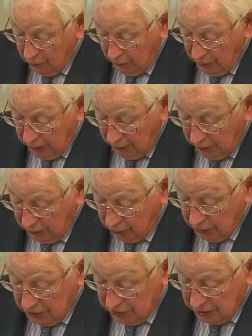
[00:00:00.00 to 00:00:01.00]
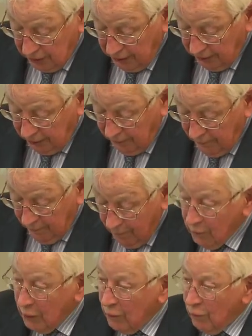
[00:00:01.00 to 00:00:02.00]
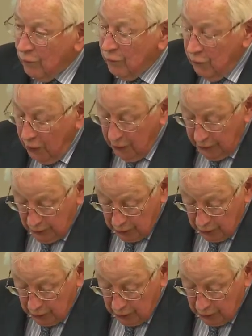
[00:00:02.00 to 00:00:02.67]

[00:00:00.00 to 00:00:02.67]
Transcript: by the rise of the regulatory state